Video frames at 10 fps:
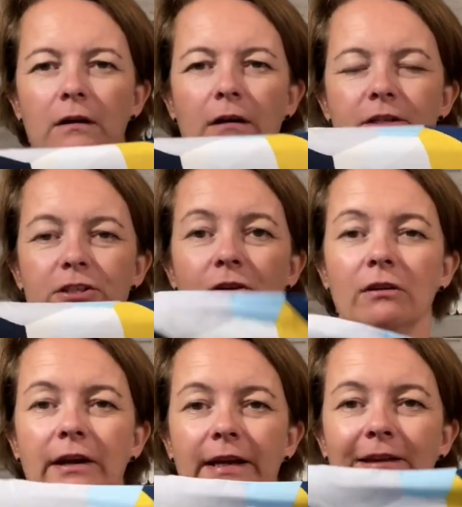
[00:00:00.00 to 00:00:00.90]
do
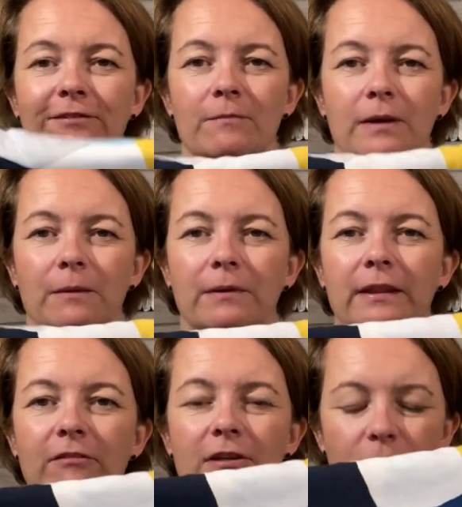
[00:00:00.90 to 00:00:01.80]
like it for me, but
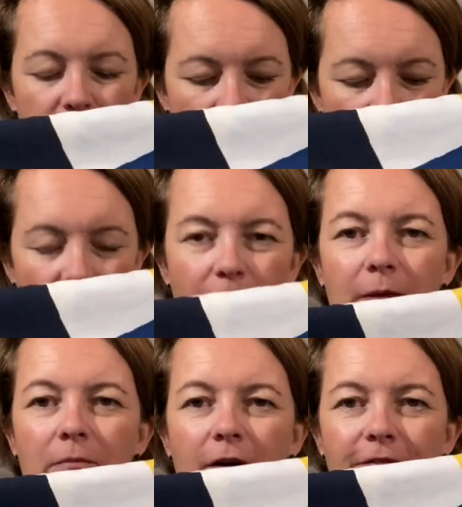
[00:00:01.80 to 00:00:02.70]
there is also someone in
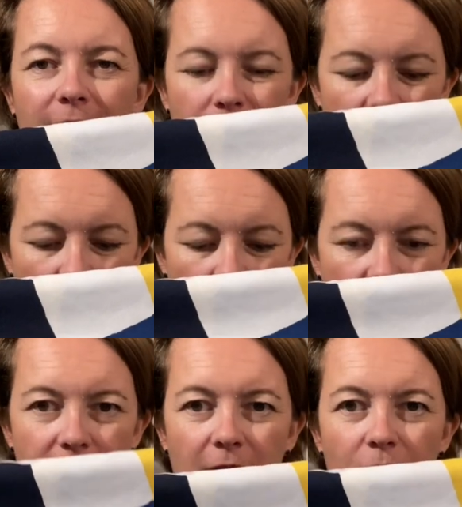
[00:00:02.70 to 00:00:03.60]
my family who I
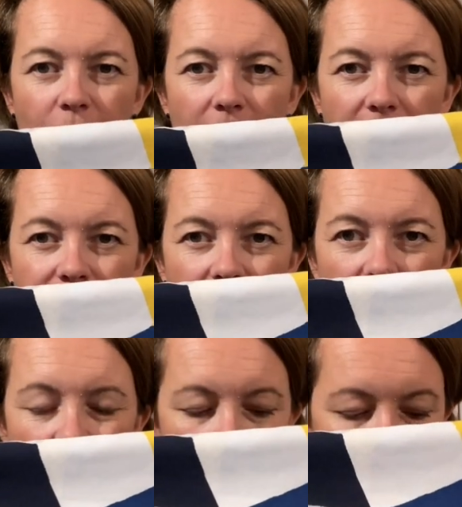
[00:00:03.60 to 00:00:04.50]
think would love
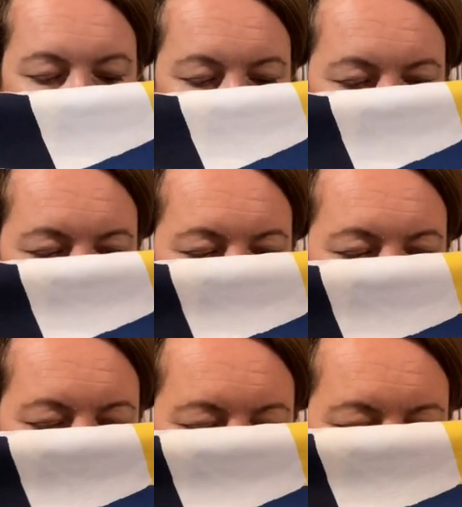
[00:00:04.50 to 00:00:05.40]
this,
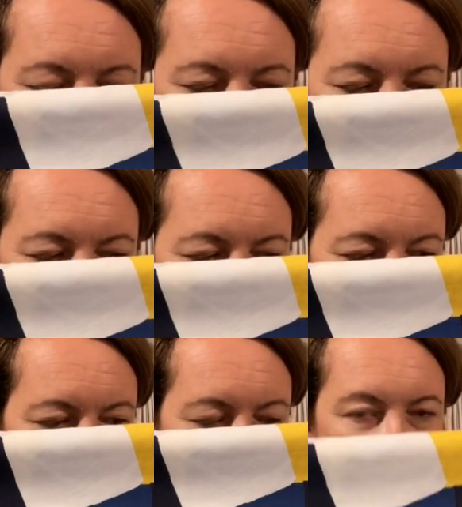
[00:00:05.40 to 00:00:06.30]

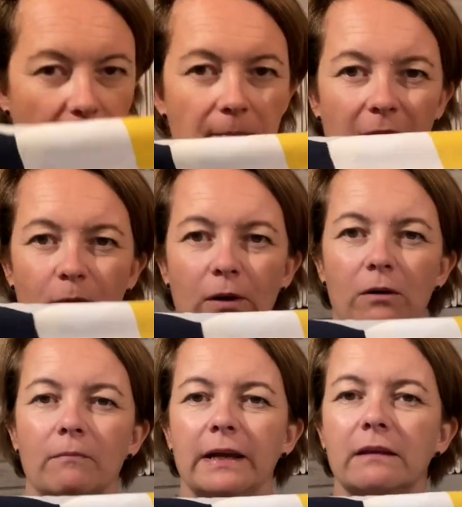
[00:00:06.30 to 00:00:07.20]
and I may well
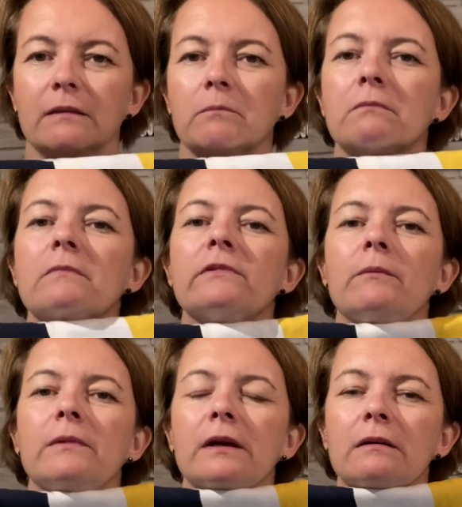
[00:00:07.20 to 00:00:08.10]
make them
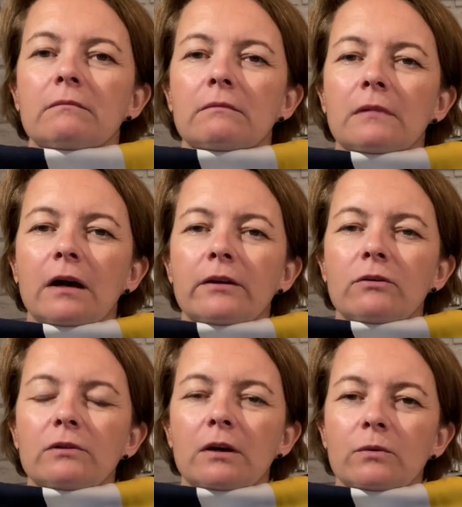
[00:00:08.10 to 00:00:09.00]
something. I don't
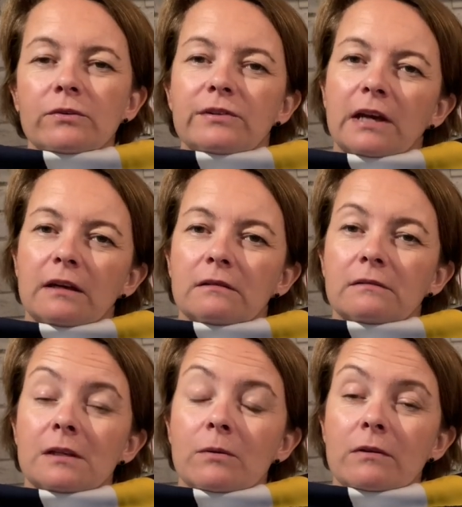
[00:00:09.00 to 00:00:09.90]
know, we'll see
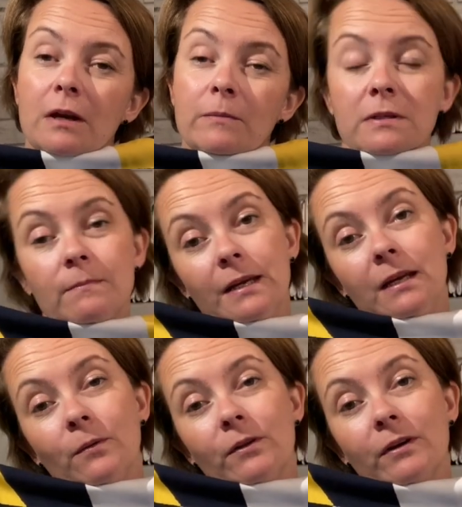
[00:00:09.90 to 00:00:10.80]
whether it comes to me
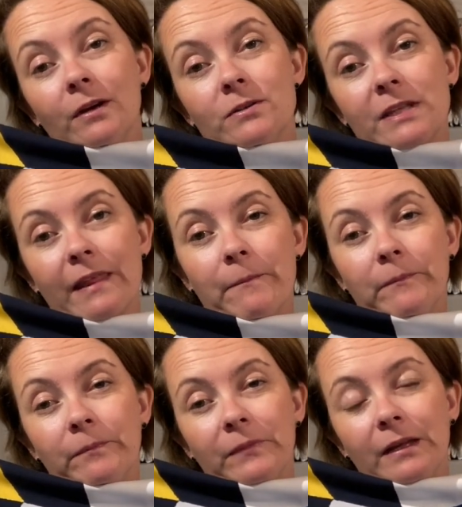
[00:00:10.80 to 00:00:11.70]
or whether it goes to
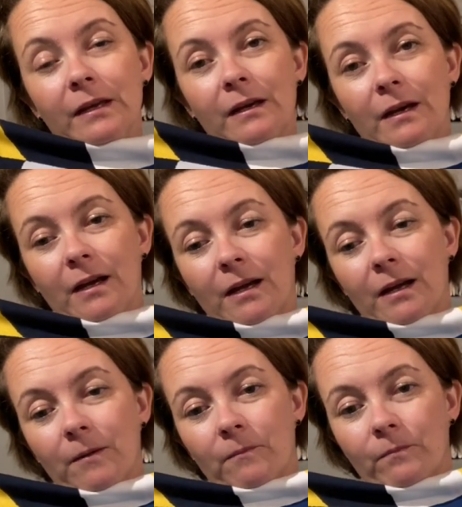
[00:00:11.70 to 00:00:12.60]

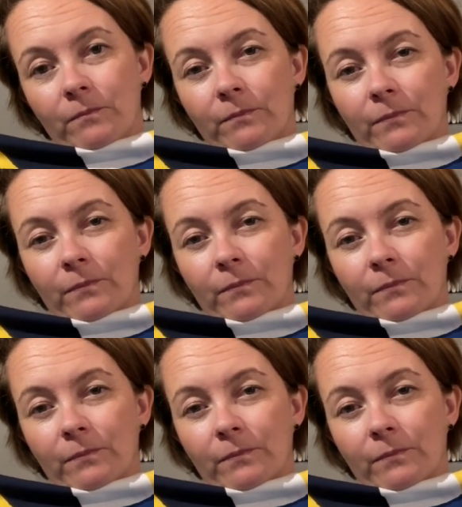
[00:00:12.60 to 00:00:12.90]
them.